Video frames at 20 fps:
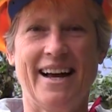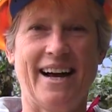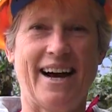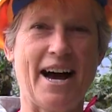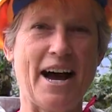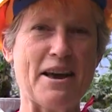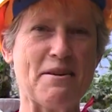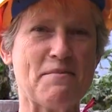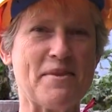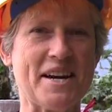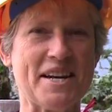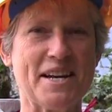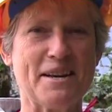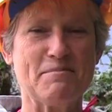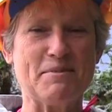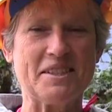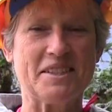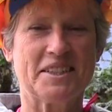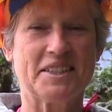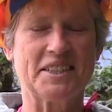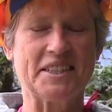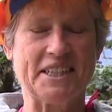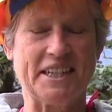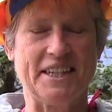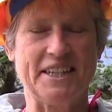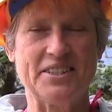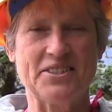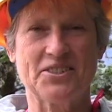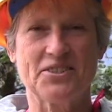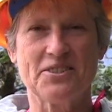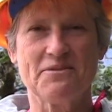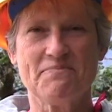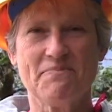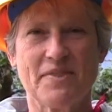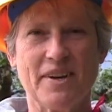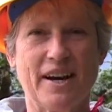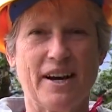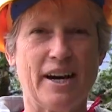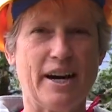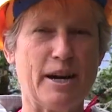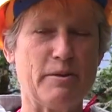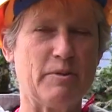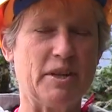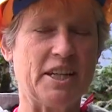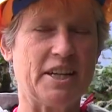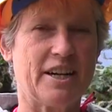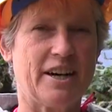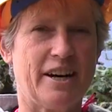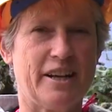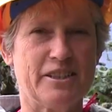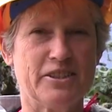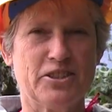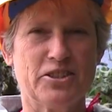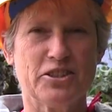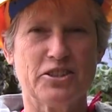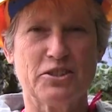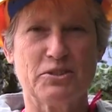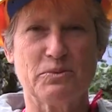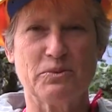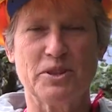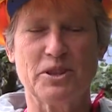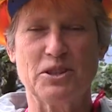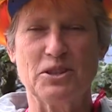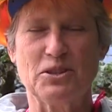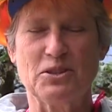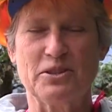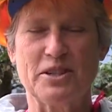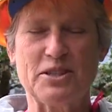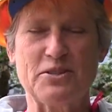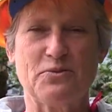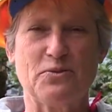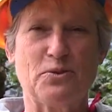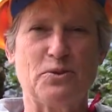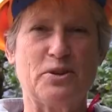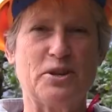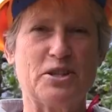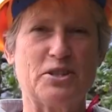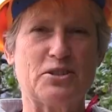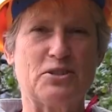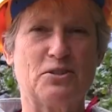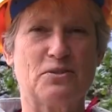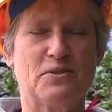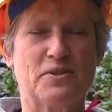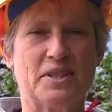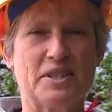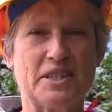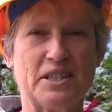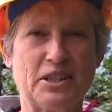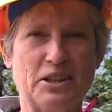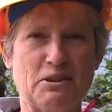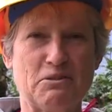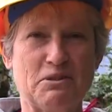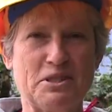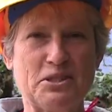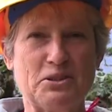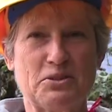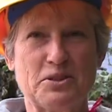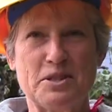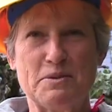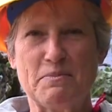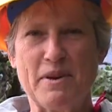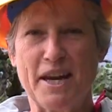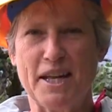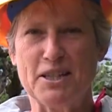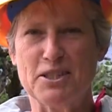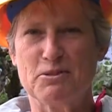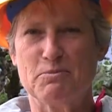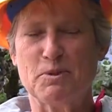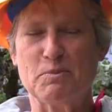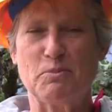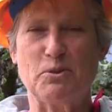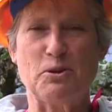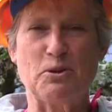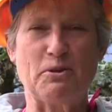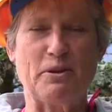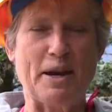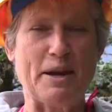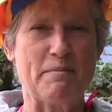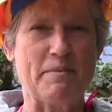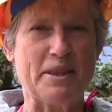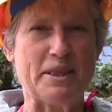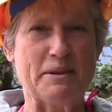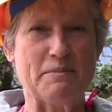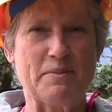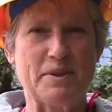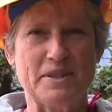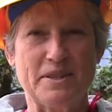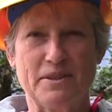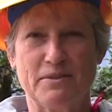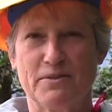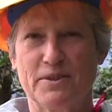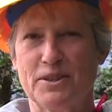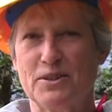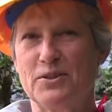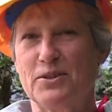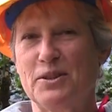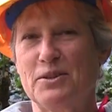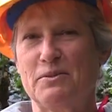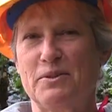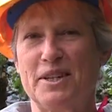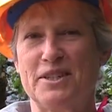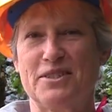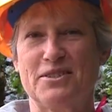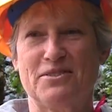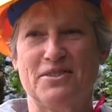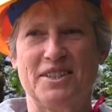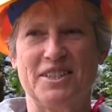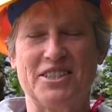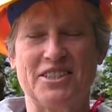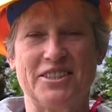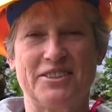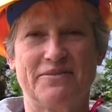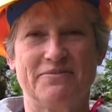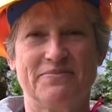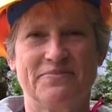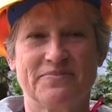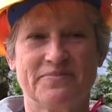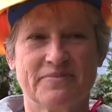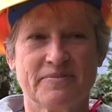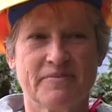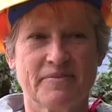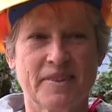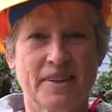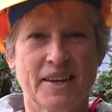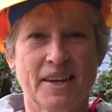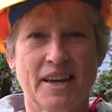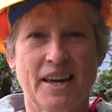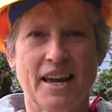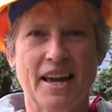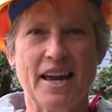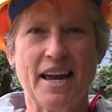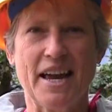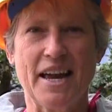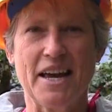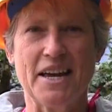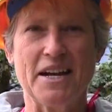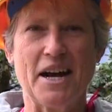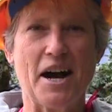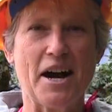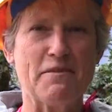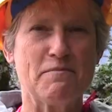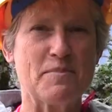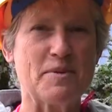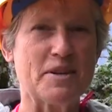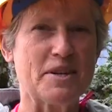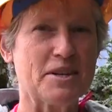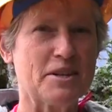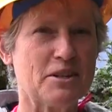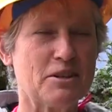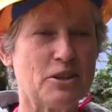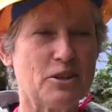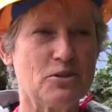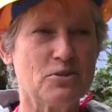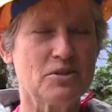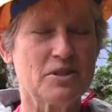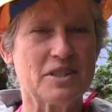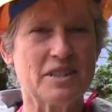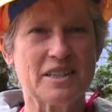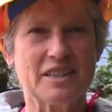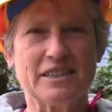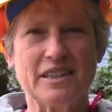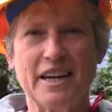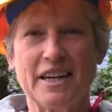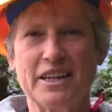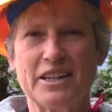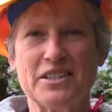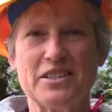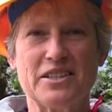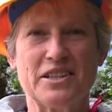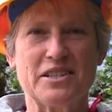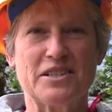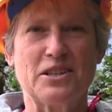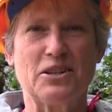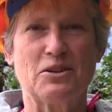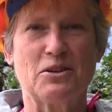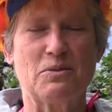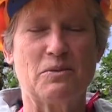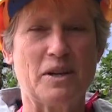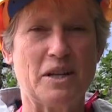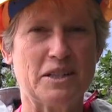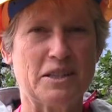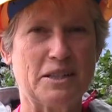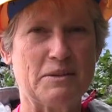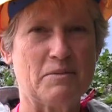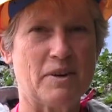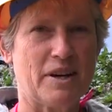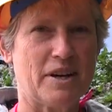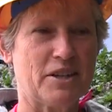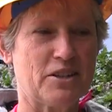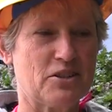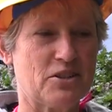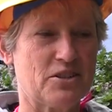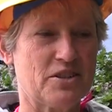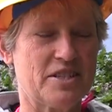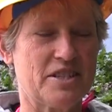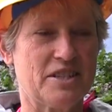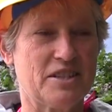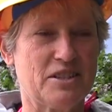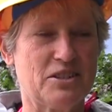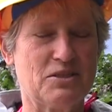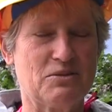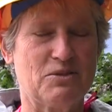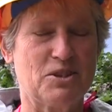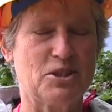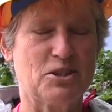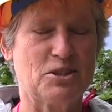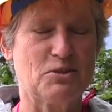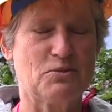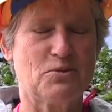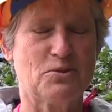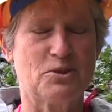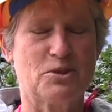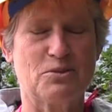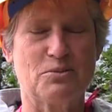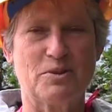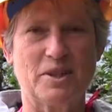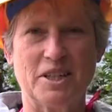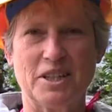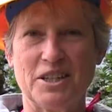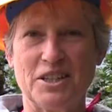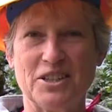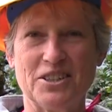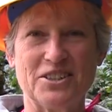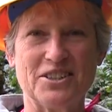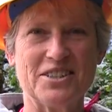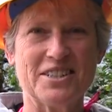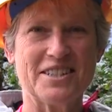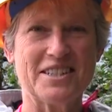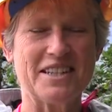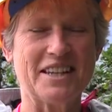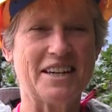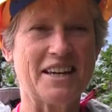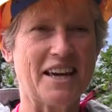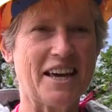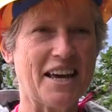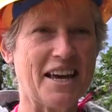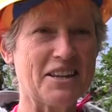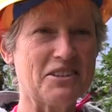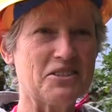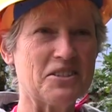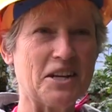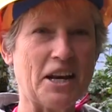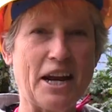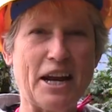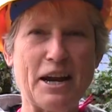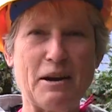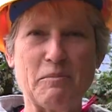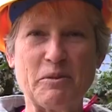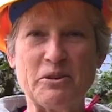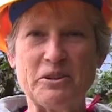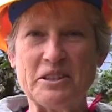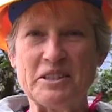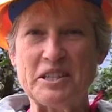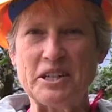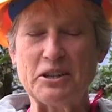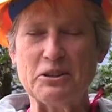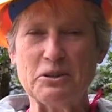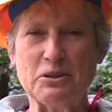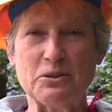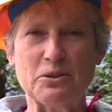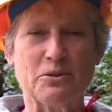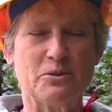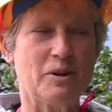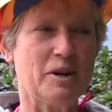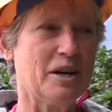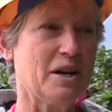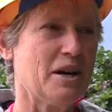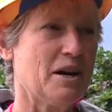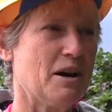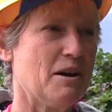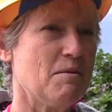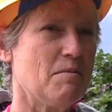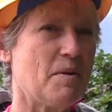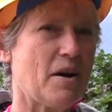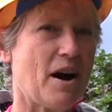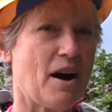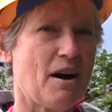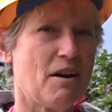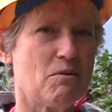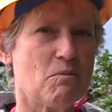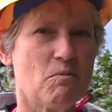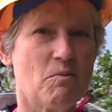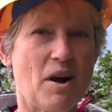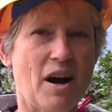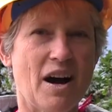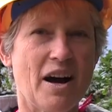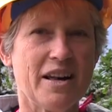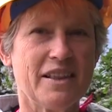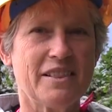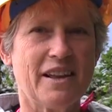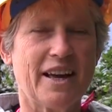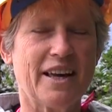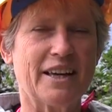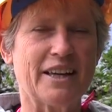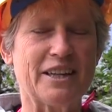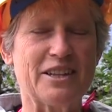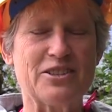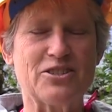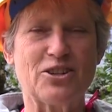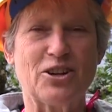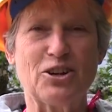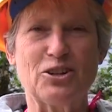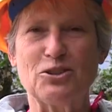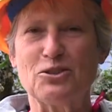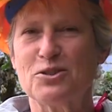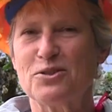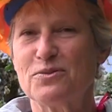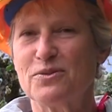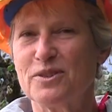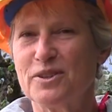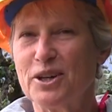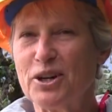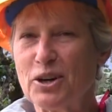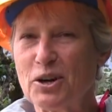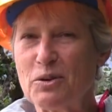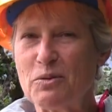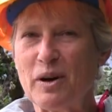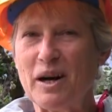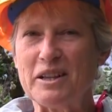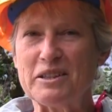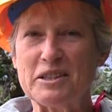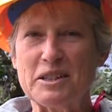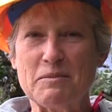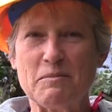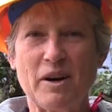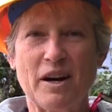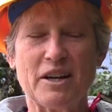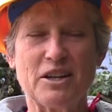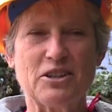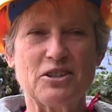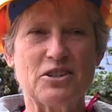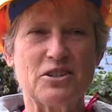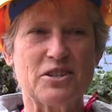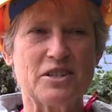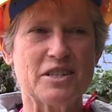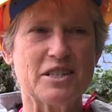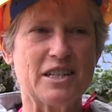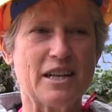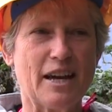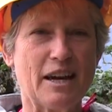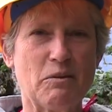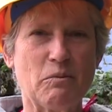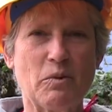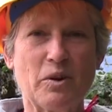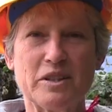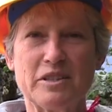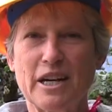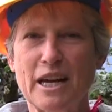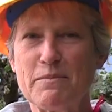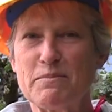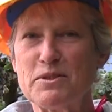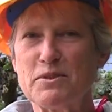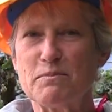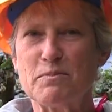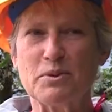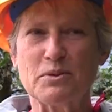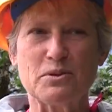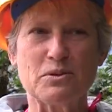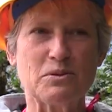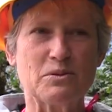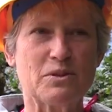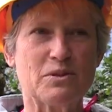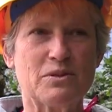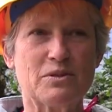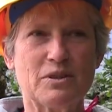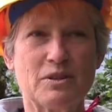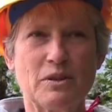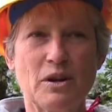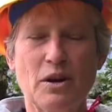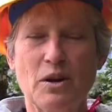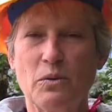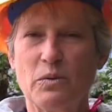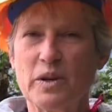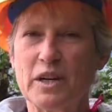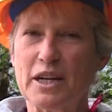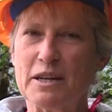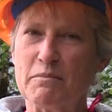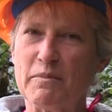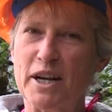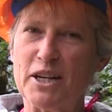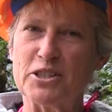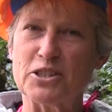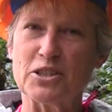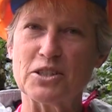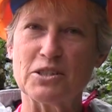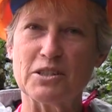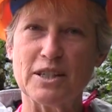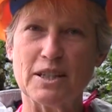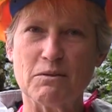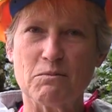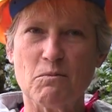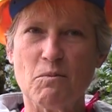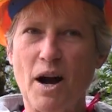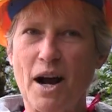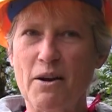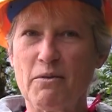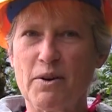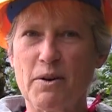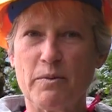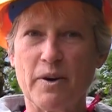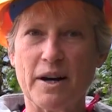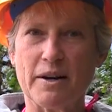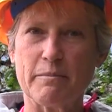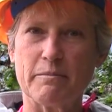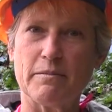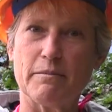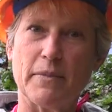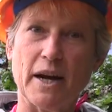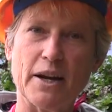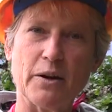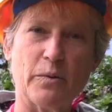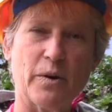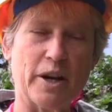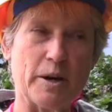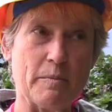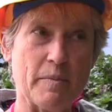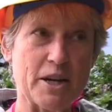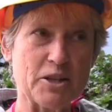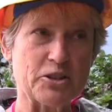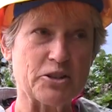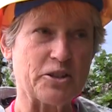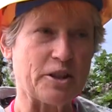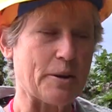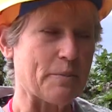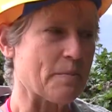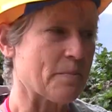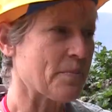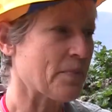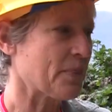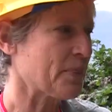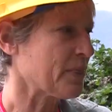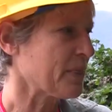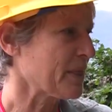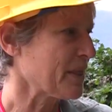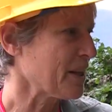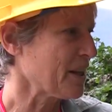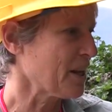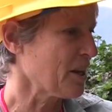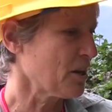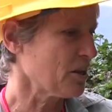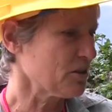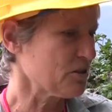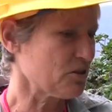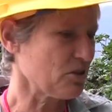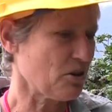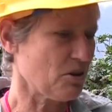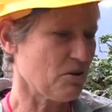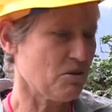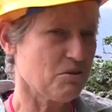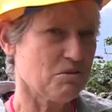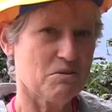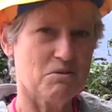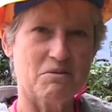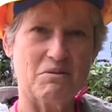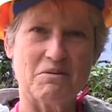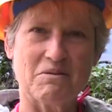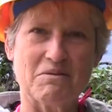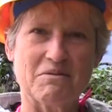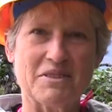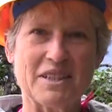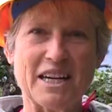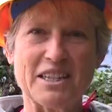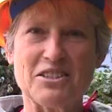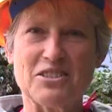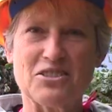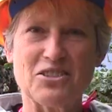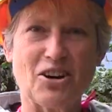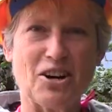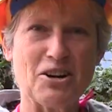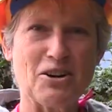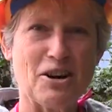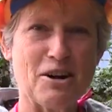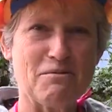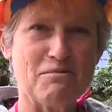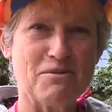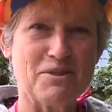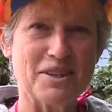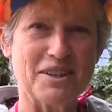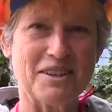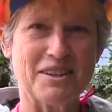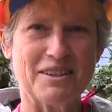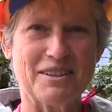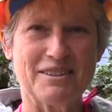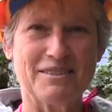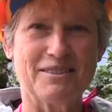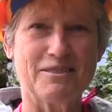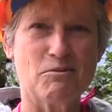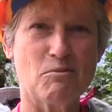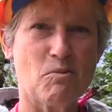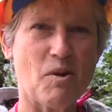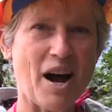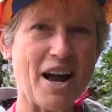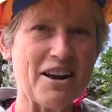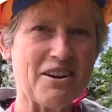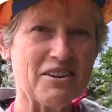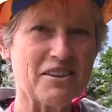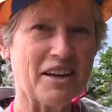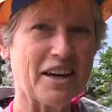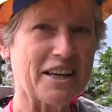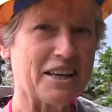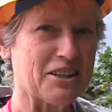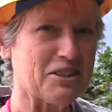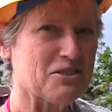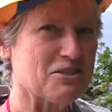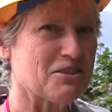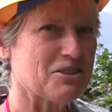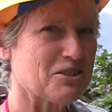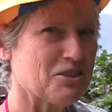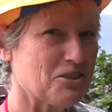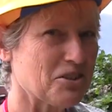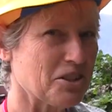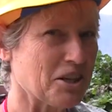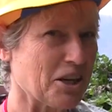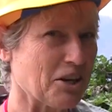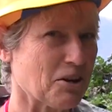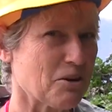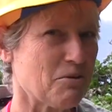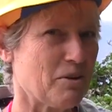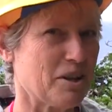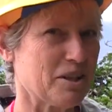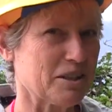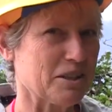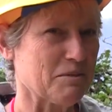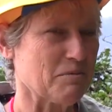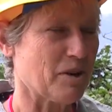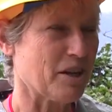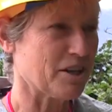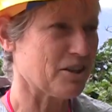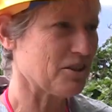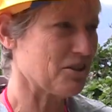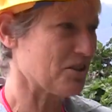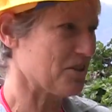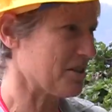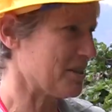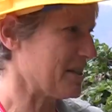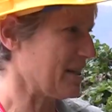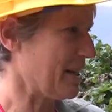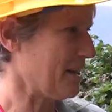Hi, my name's Linda Geiser. I'm an ecologist with the U.S. Forest Service Air Resource Management Program in the Pacific Northwest region. And I've been using lichens as air quality monitors in this region for 20 years. And today I'm going to tell you about why lichens are useful air quality monitors and what types of pollutants we can measure and why we might want to measure them. So let's start off with why are lichens good air quality monitors?